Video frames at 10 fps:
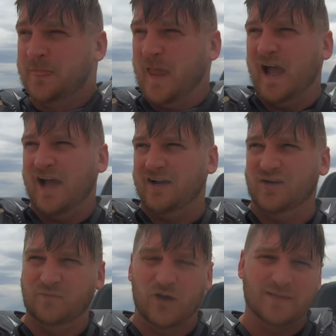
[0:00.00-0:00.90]
yeah, I know
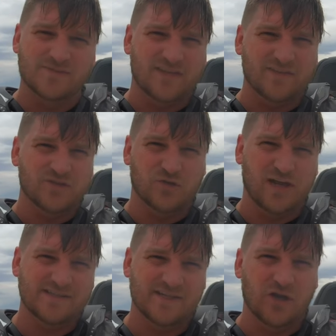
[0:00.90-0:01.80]
Ram's nothing too
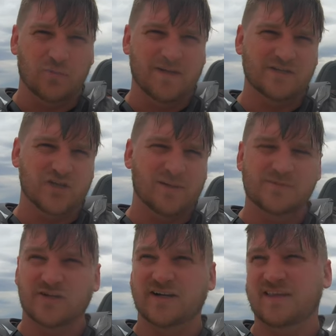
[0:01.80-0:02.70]
crazy, no big
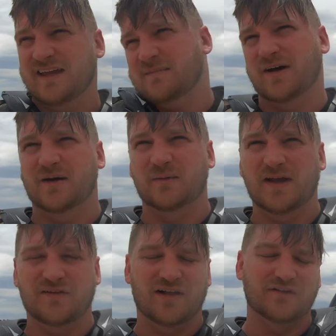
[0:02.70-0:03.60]
jumps or anything, but we
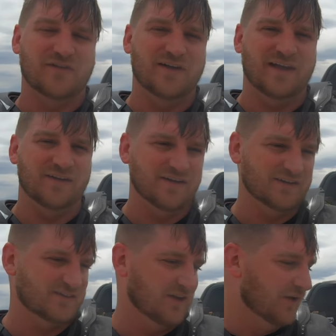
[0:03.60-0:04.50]
have a lot of fun out
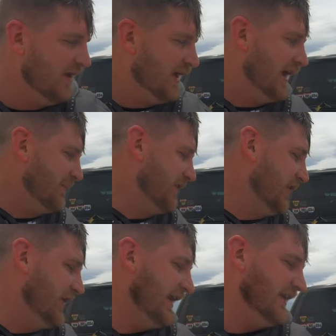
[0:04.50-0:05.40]
here. So I'm gonna
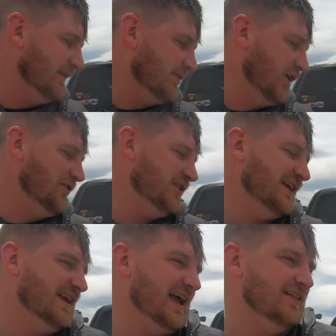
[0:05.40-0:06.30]
go ahead and throw
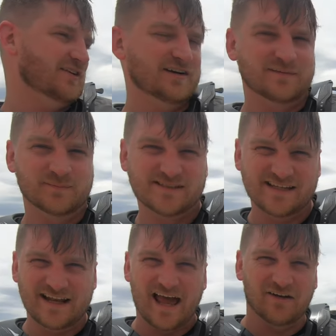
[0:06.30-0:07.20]
everything together and
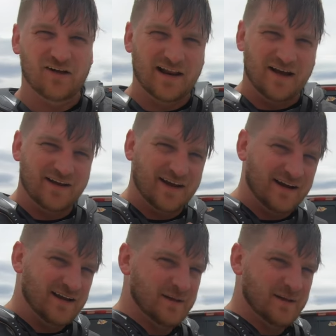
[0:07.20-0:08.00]
skedaddle on out of here.